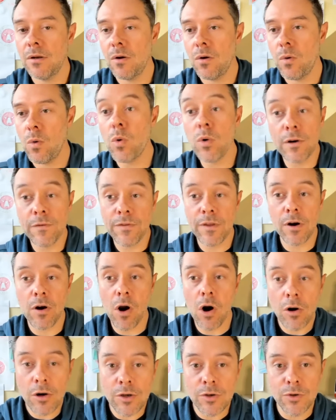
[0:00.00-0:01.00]
Or if
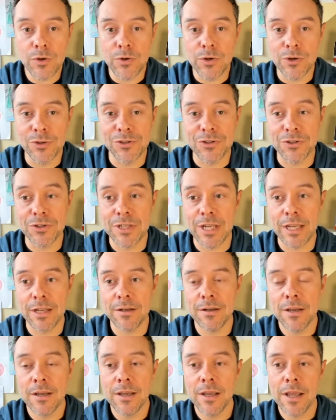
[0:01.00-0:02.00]
there aren't new users
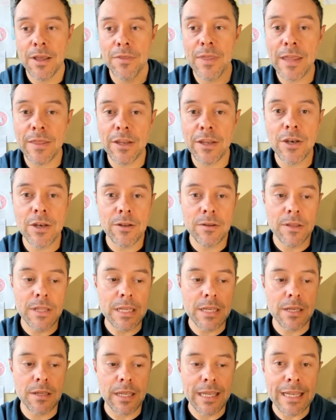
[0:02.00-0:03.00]
in, then
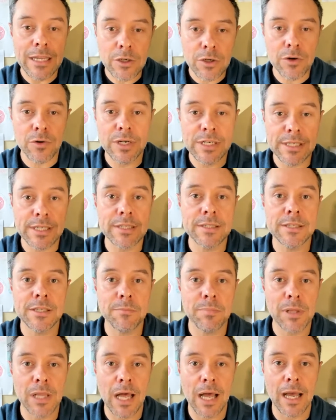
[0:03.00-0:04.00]
the increase in
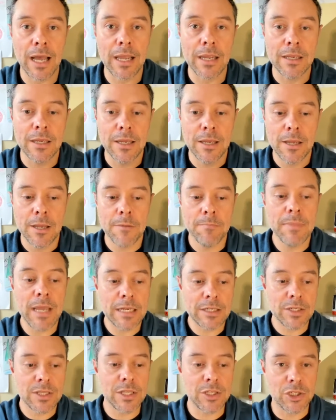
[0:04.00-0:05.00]
supply
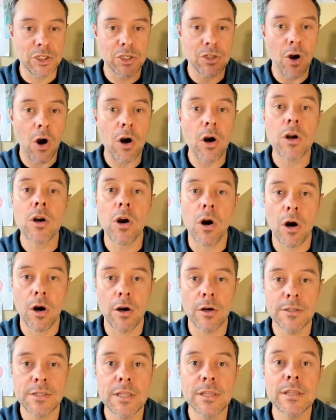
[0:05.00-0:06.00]
makes the star
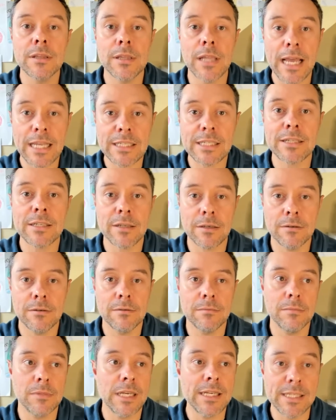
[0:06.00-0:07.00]
cards less
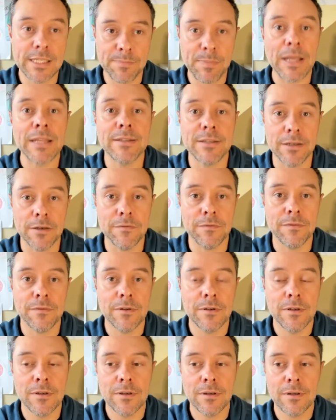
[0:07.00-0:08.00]
expensive.
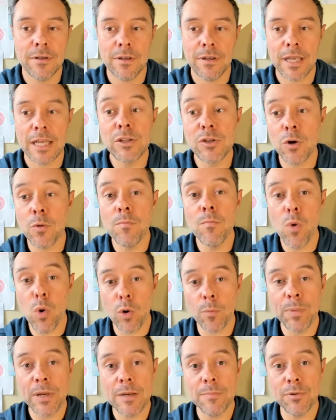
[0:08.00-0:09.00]
And so
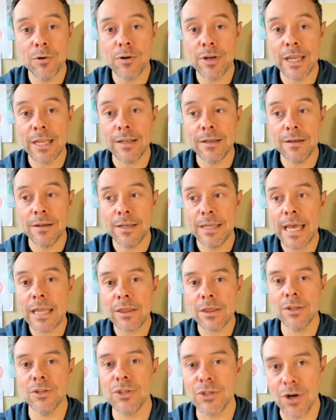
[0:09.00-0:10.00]
more people can
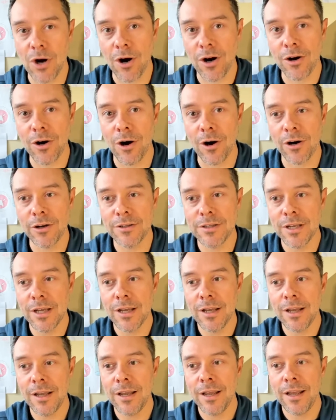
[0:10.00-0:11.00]
get the star cards.
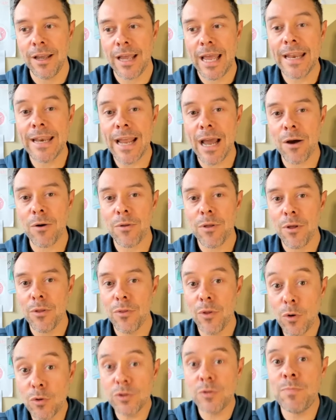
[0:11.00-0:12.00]
And now
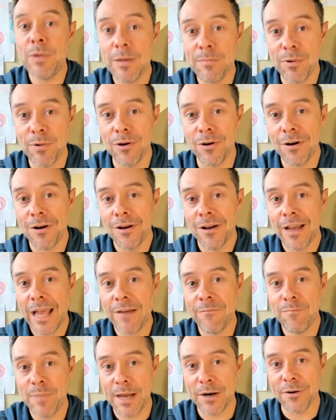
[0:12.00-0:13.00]
those people
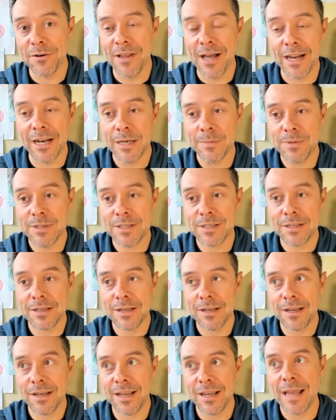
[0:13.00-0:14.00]
have better lineups
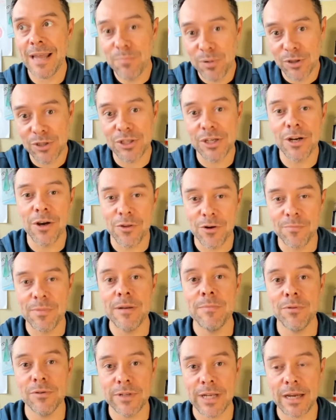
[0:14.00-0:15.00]
and pushing other
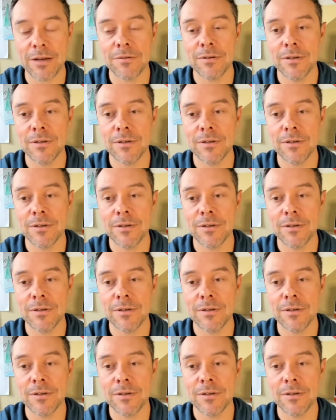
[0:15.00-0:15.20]
people down.